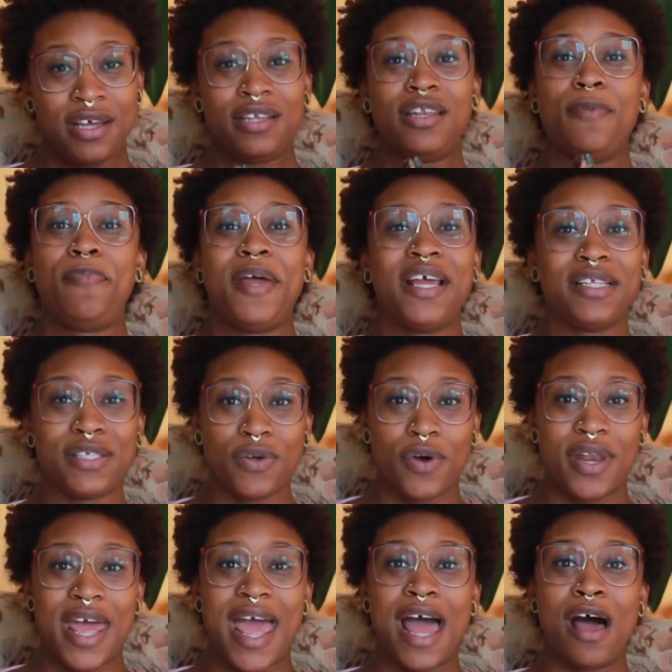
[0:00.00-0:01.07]
Depends
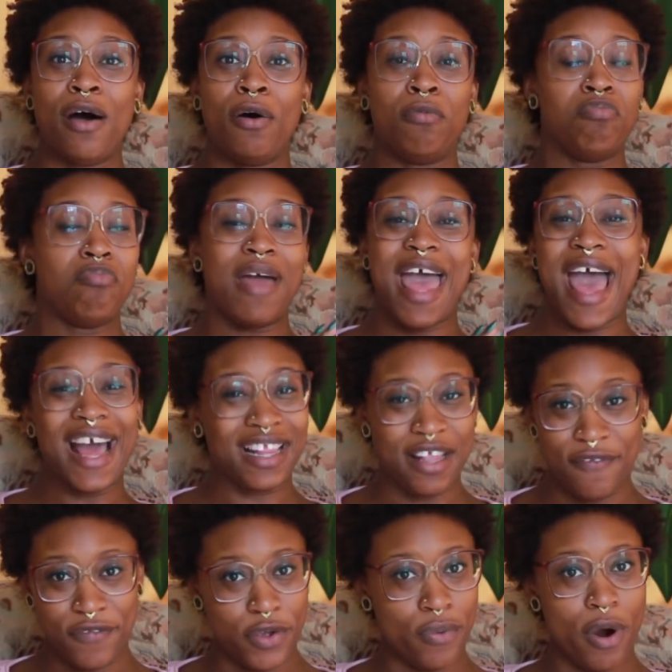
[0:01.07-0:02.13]
on how
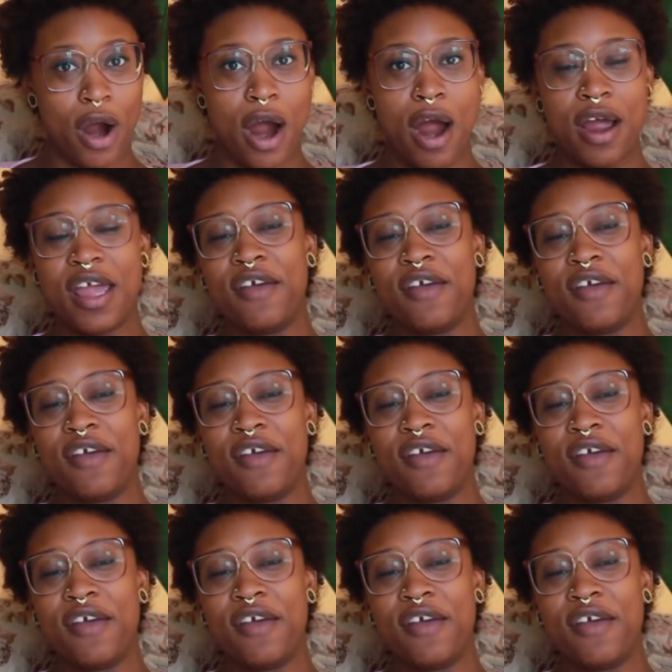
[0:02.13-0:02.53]
active you are.